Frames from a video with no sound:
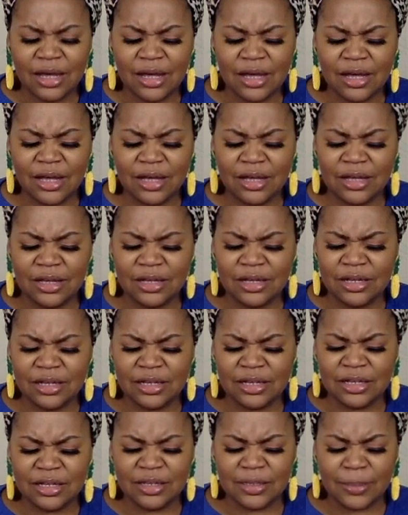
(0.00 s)
uh,
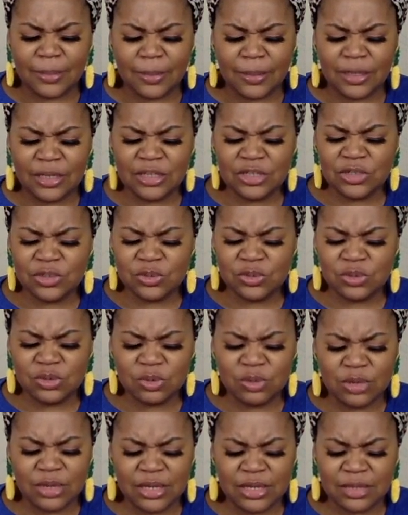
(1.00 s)
issues
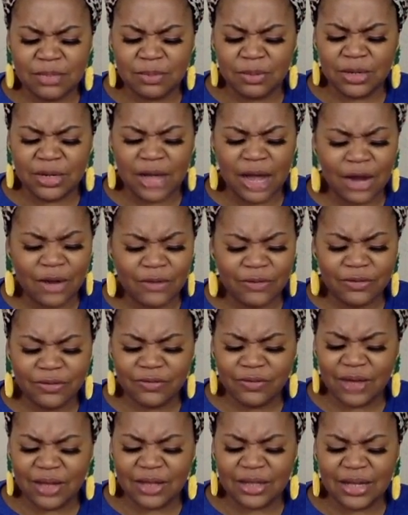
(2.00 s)
with pornography,
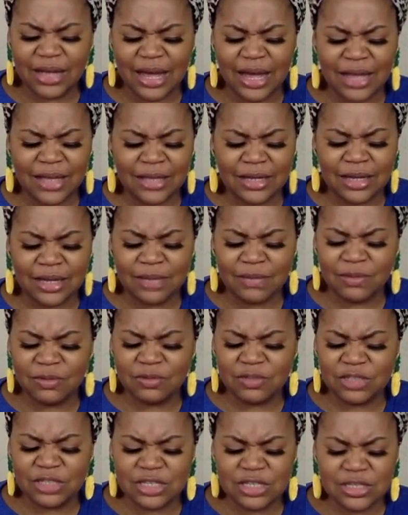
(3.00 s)
Father God, in the name of
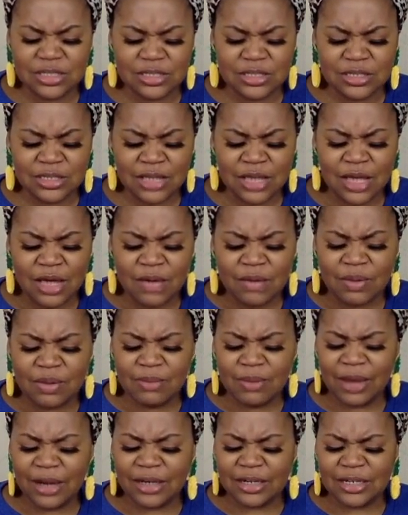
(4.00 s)
Jesus. We
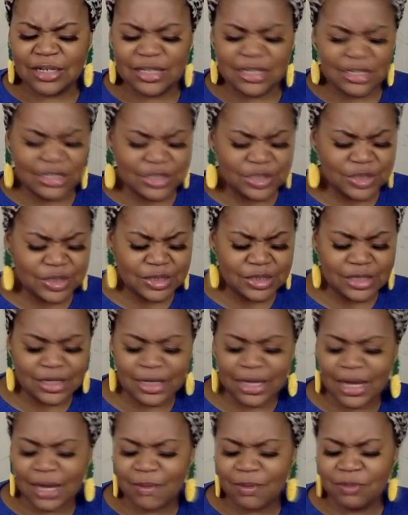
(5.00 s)
bind addictions in the
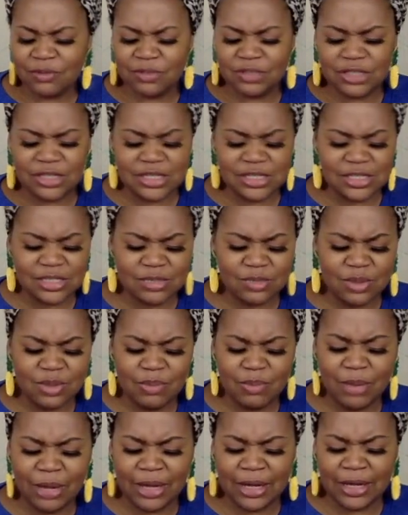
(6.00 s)
name of Jesus. We
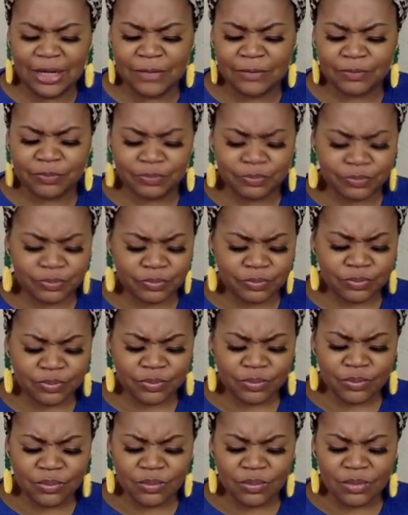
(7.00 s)
bind
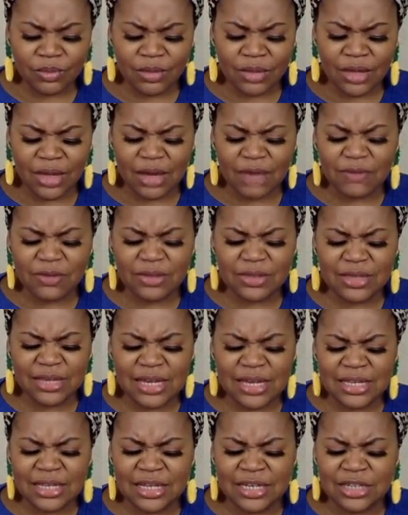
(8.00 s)

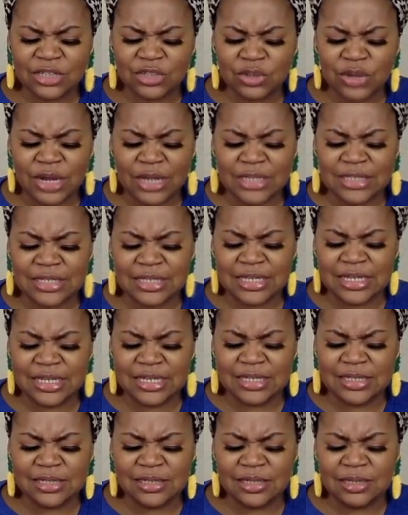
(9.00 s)
everything that is trying to
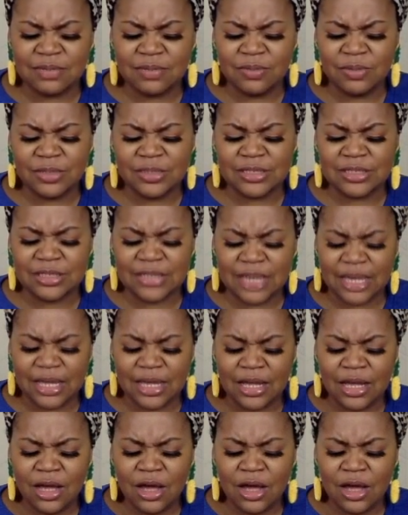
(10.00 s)
easily beset